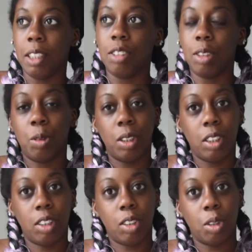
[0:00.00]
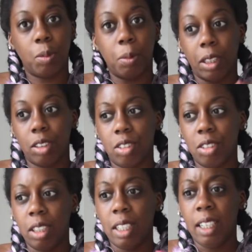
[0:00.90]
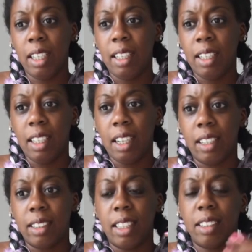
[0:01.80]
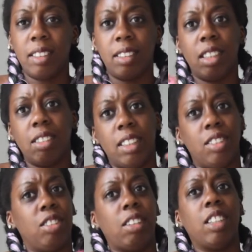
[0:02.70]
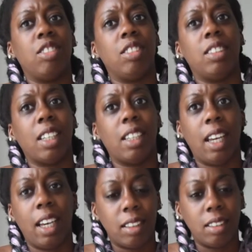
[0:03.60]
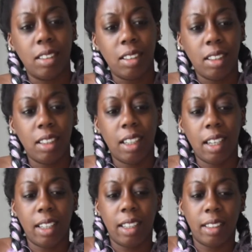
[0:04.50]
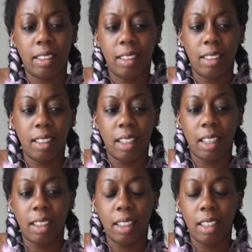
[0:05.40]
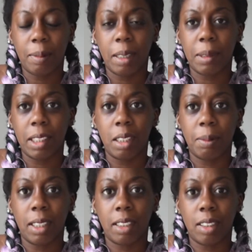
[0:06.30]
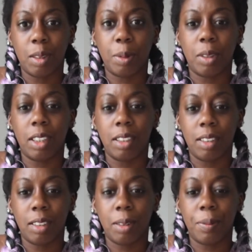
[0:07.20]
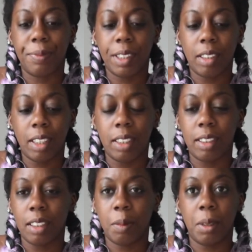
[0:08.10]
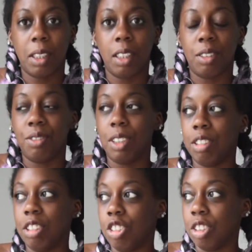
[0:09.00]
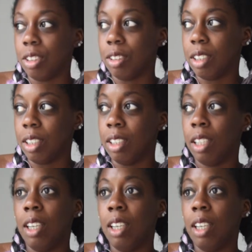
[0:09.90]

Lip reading: there's only so much unnecessary interactions I can handle. And yeah, I think I'm at my limit at this point. So today is going to be a very chill day.